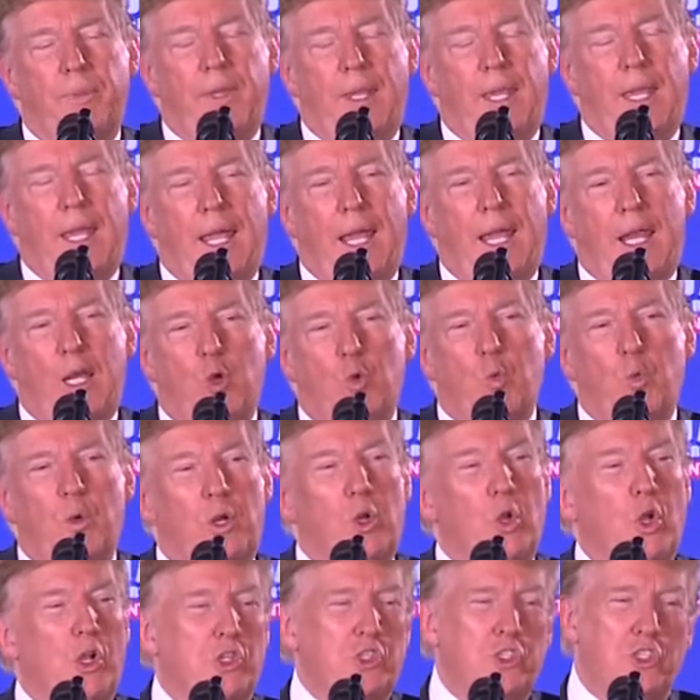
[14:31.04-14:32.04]
And we
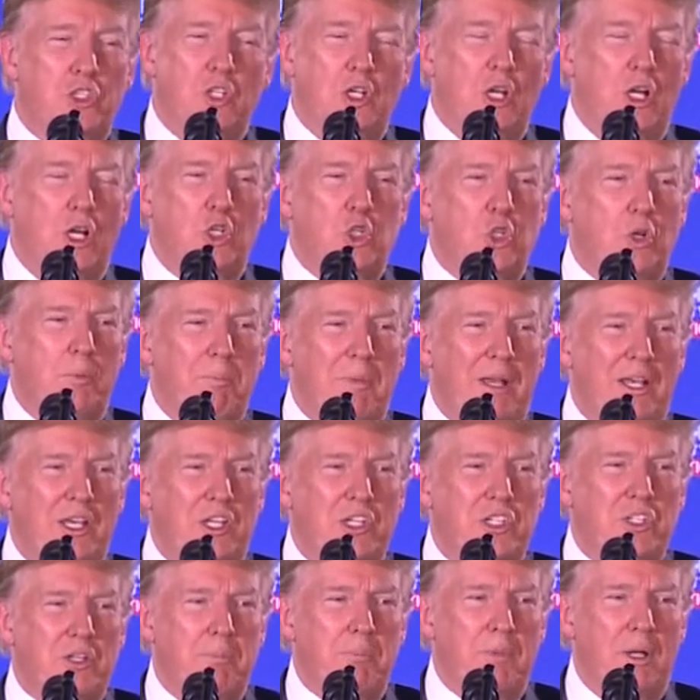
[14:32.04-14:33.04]
lost a
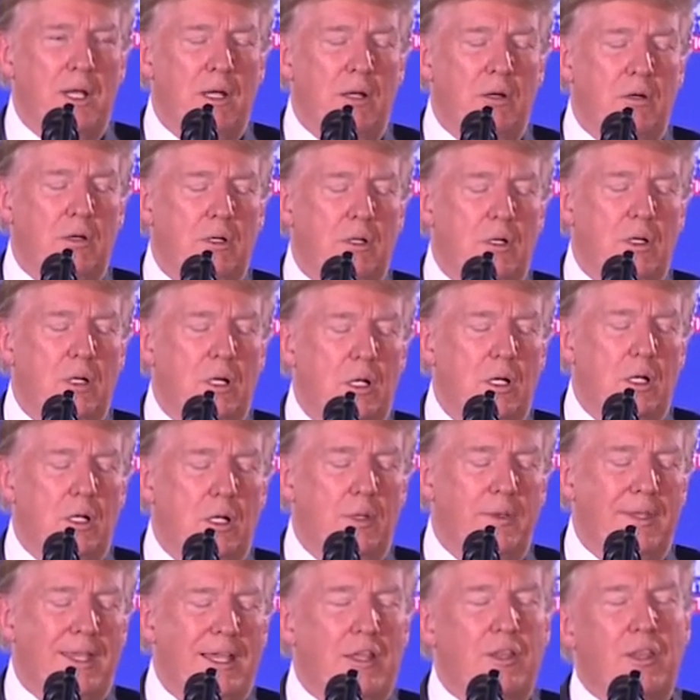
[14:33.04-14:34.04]
tremendous amount.
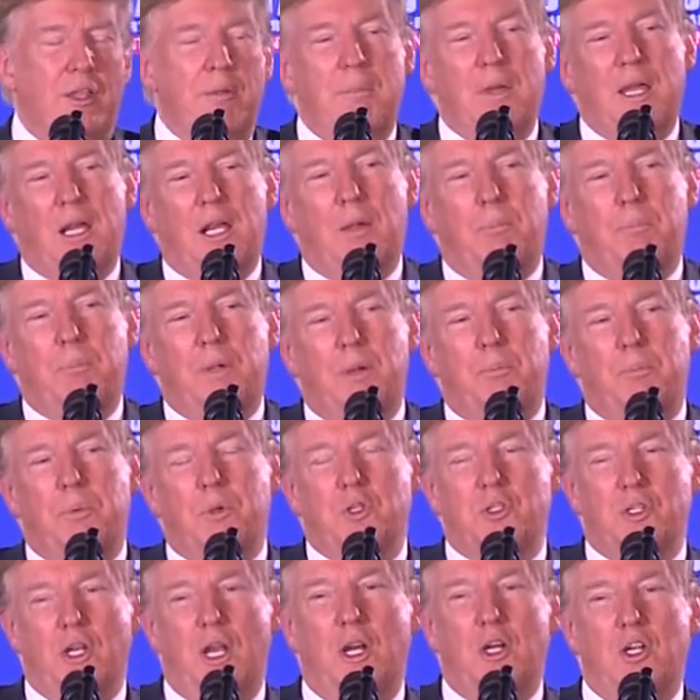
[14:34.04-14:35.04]
Now they make a big
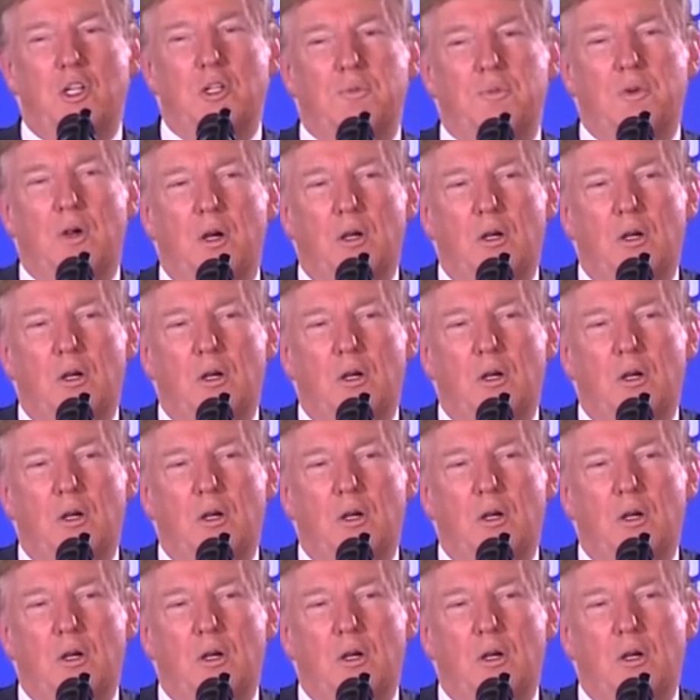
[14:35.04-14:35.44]
percentage of our